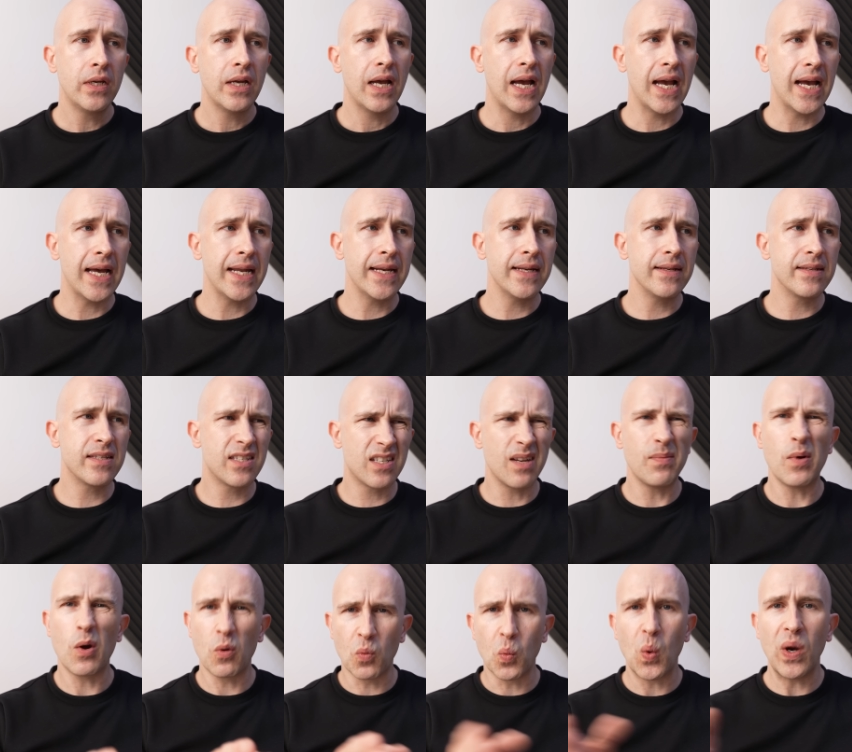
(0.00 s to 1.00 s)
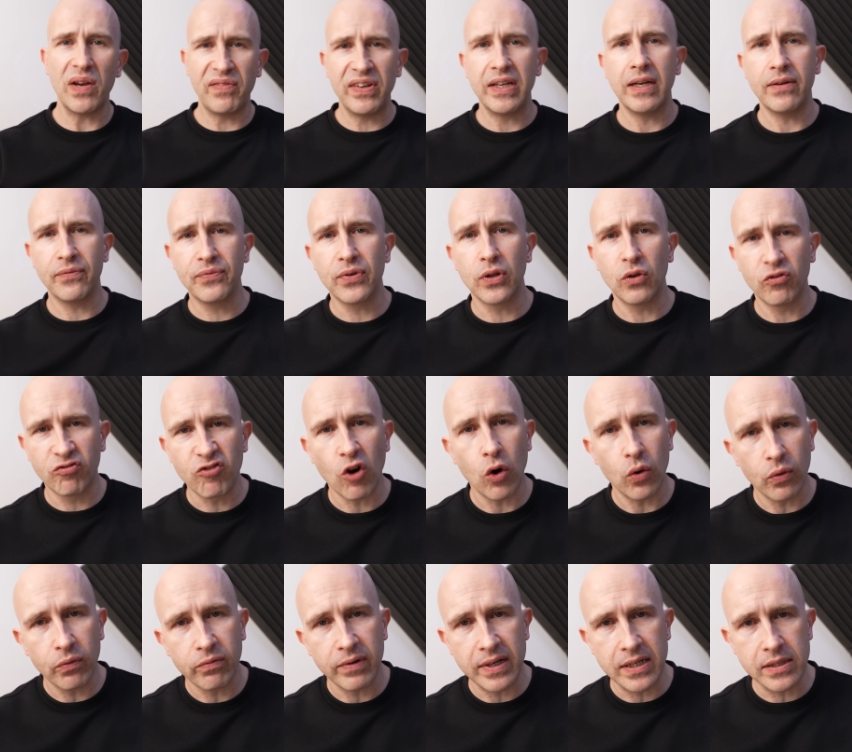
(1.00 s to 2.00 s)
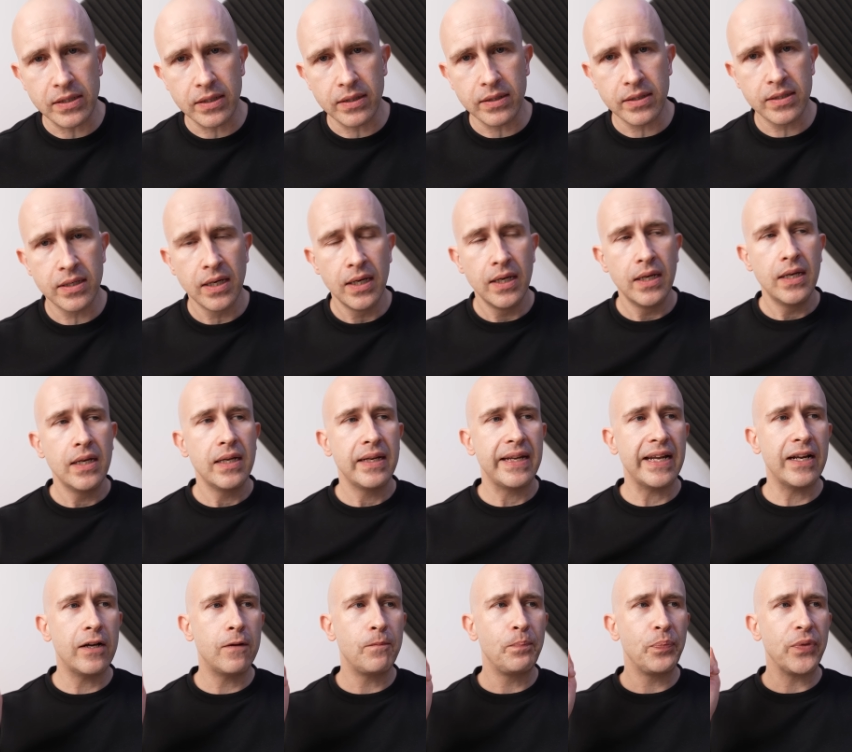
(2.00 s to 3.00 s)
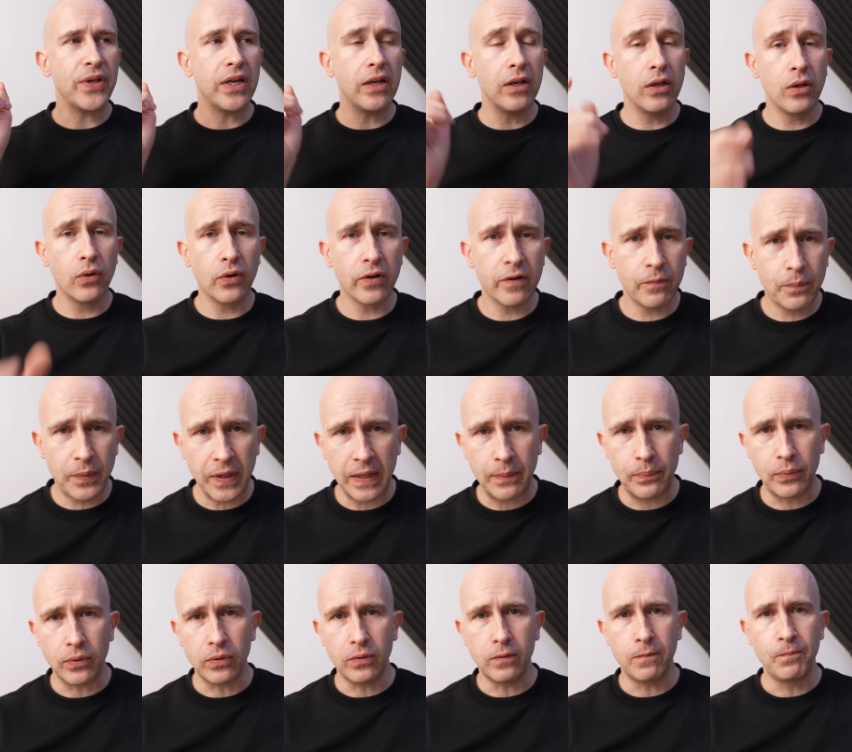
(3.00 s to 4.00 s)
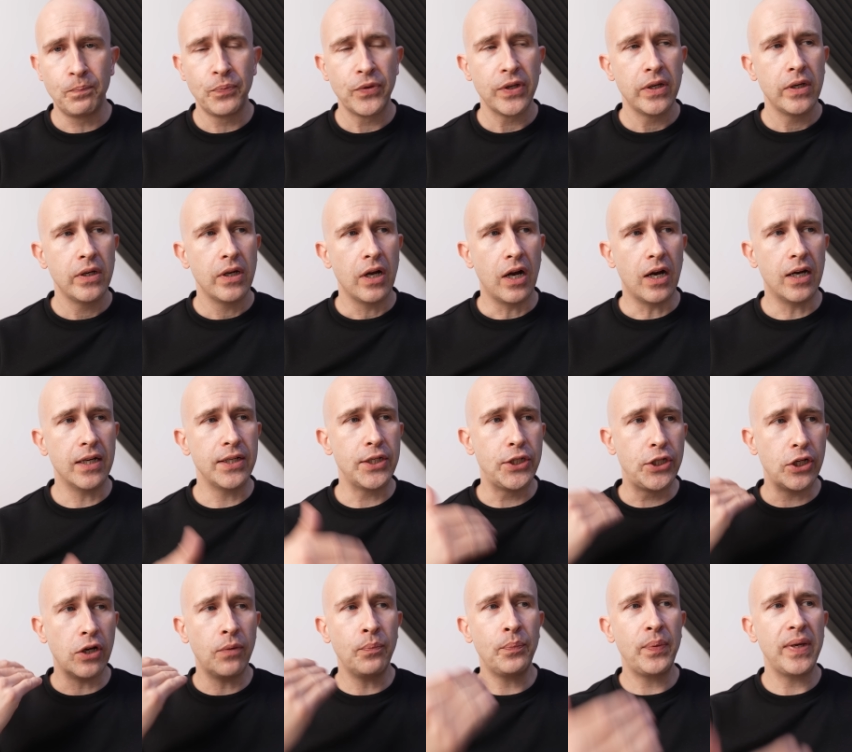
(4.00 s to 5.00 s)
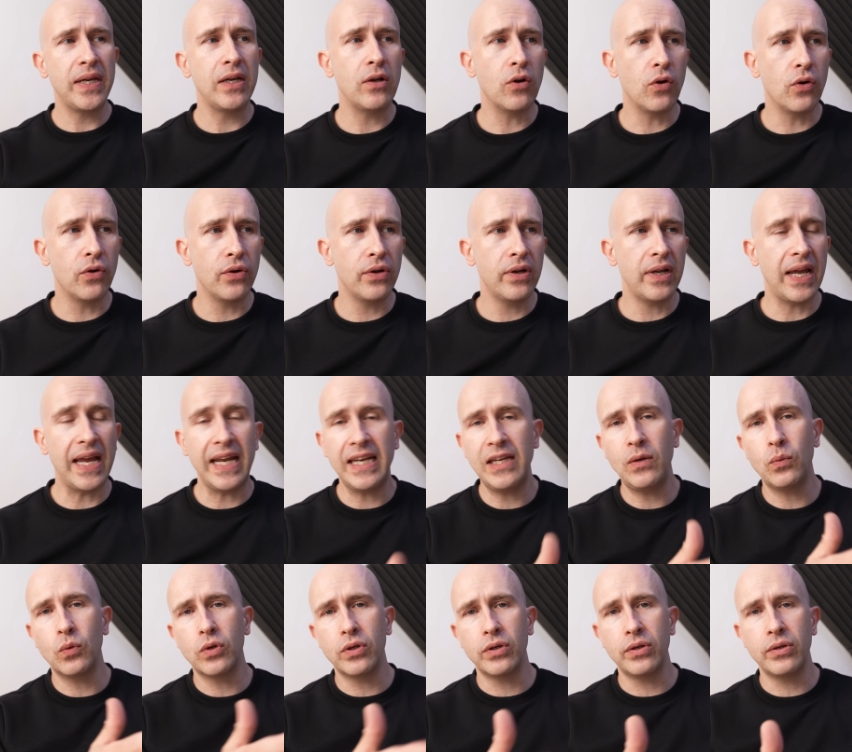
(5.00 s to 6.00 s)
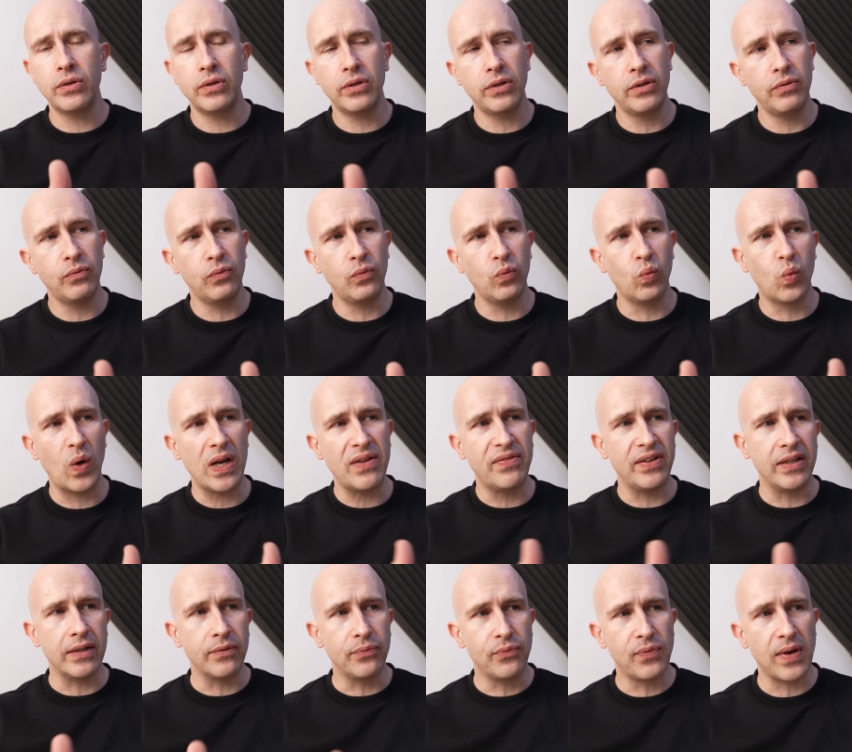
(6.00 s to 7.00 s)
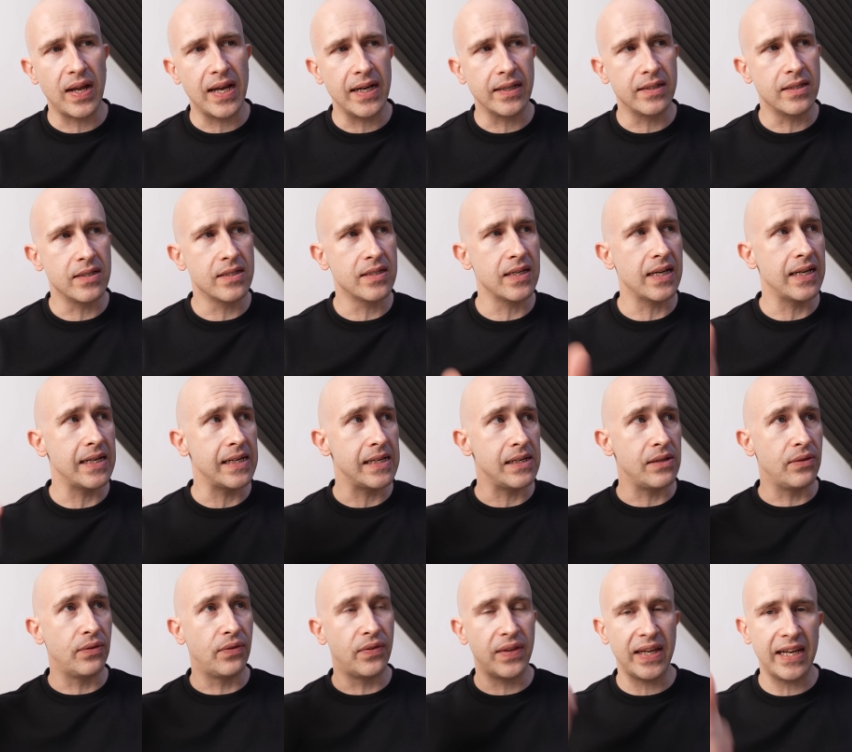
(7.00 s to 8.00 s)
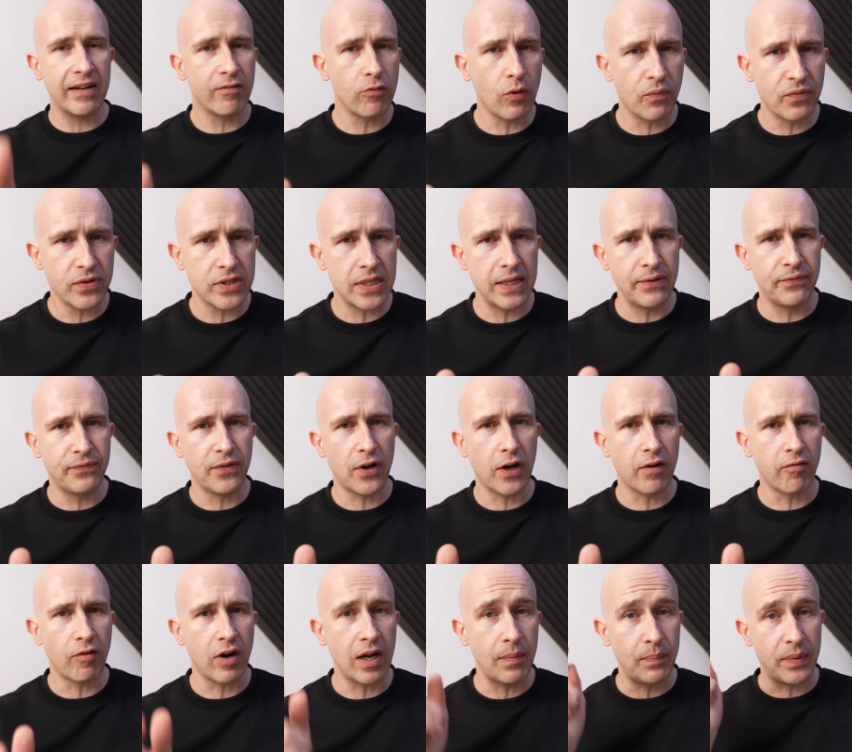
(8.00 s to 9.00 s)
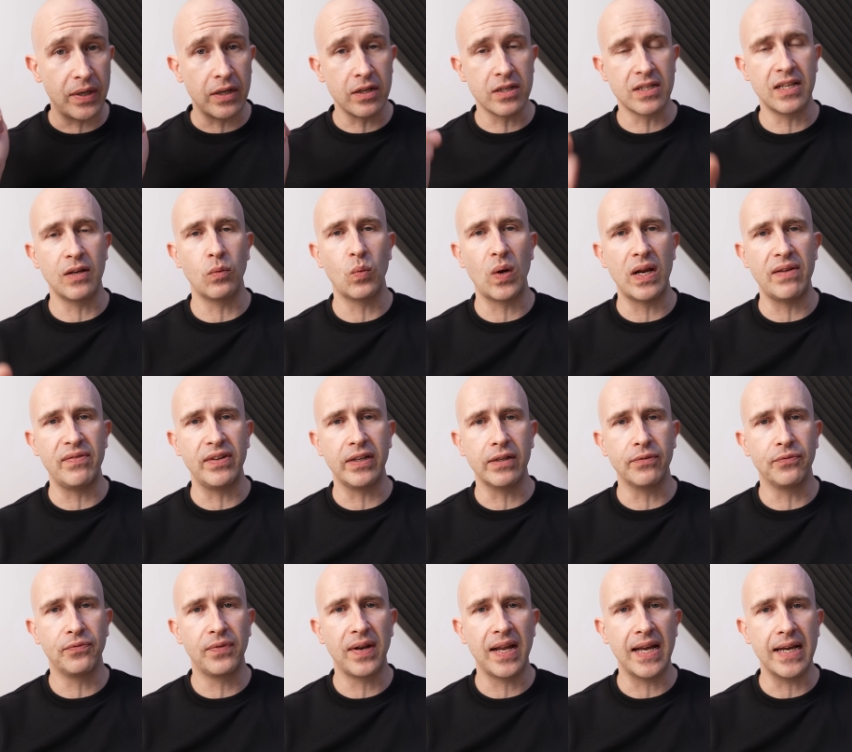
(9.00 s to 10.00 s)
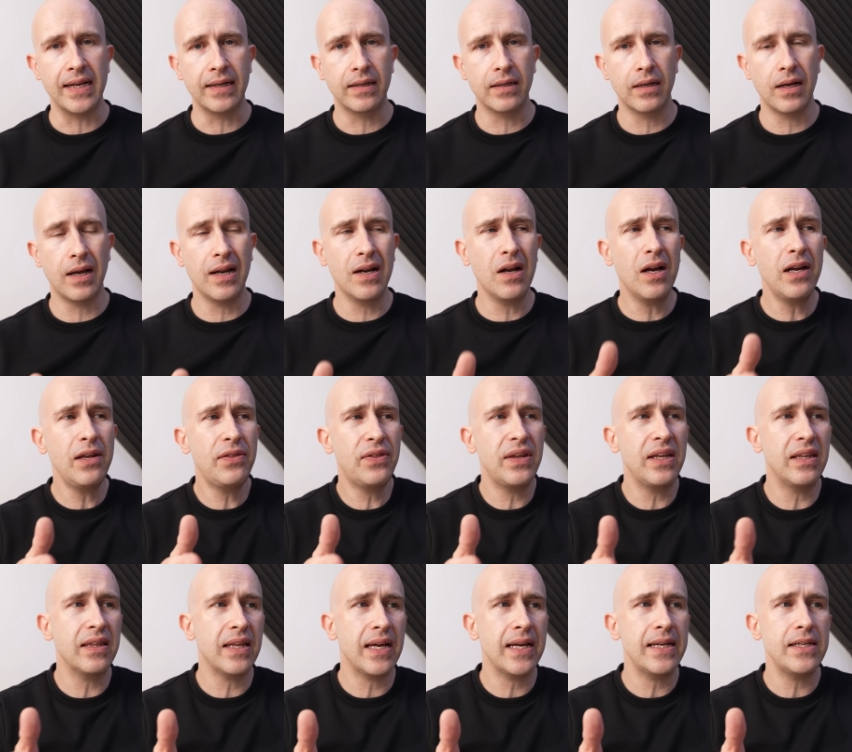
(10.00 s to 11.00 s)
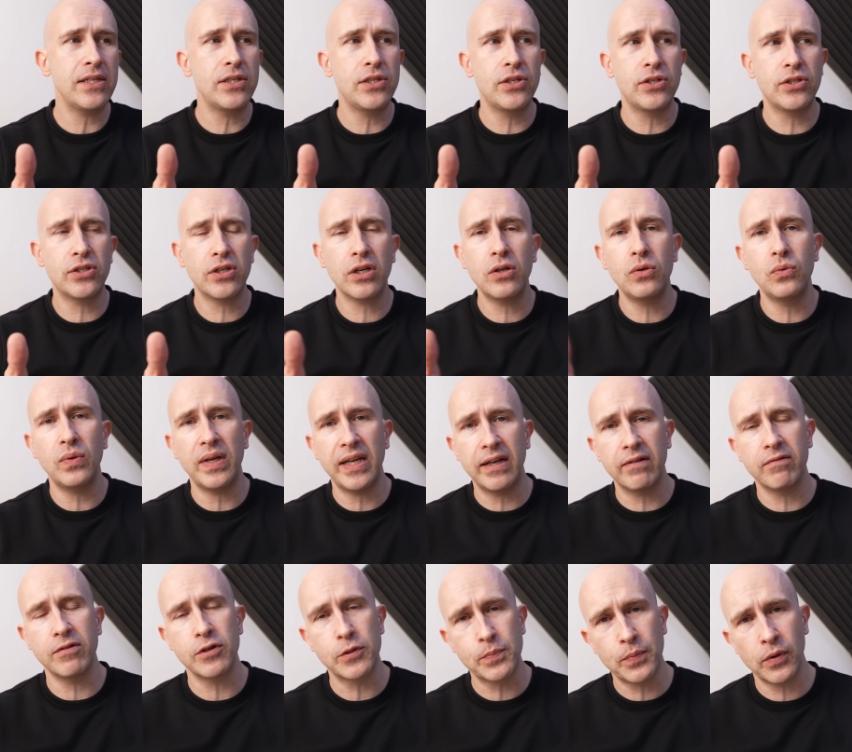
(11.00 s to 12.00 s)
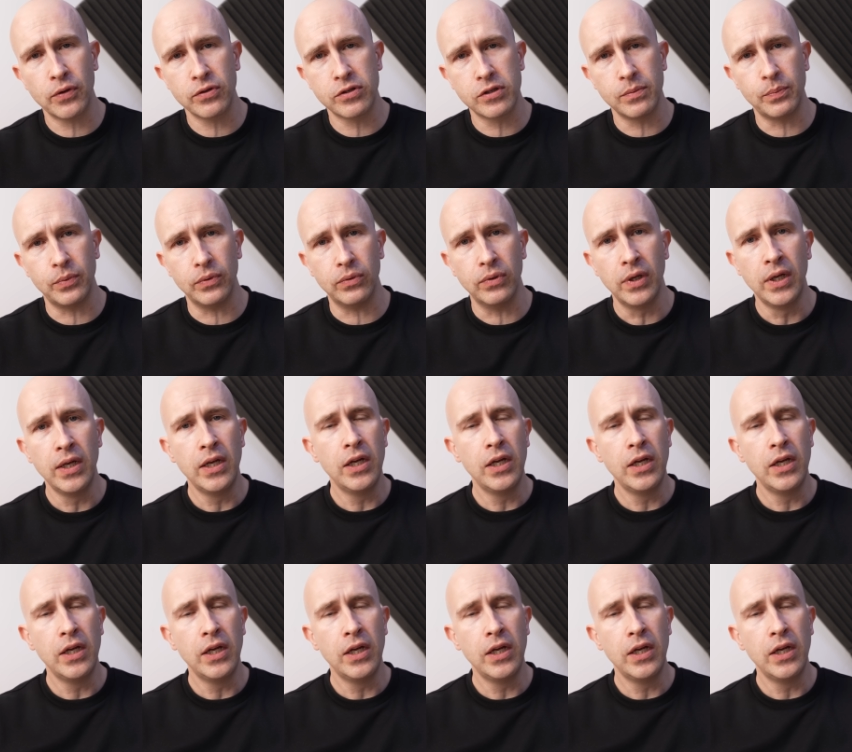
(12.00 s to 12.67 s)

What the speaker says: and some are waving it for the wrong reasons. Now, a lot of people are jumping on anyone waving a flag to say they are obviously far right because they're waving a flag, and I think that is so irresponsible,